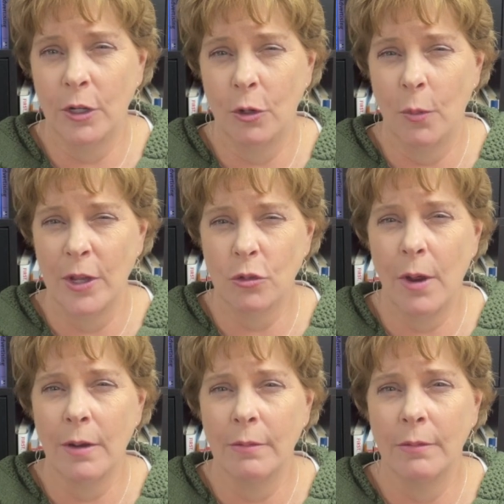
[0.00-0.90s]
a
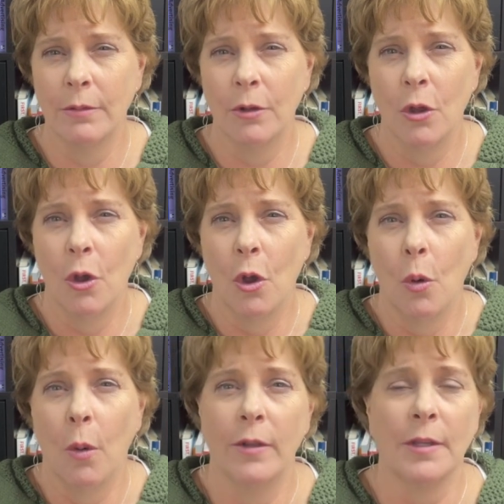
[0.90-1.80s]
restaurant?
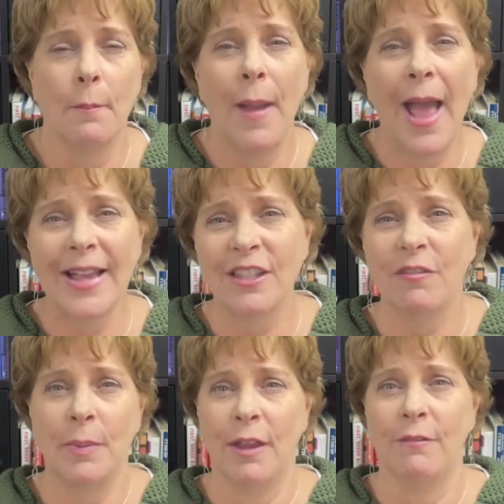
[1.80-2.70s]
Well, it's a
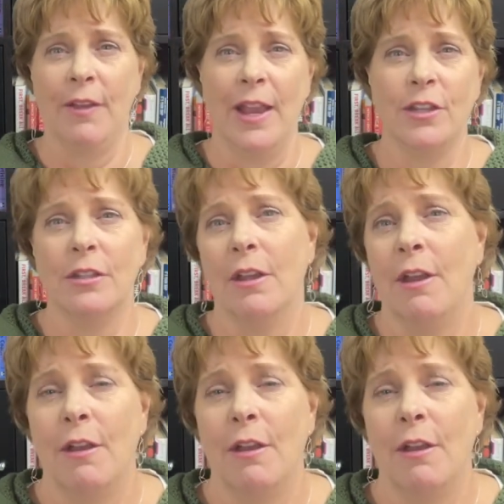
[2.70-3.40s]
massive big vase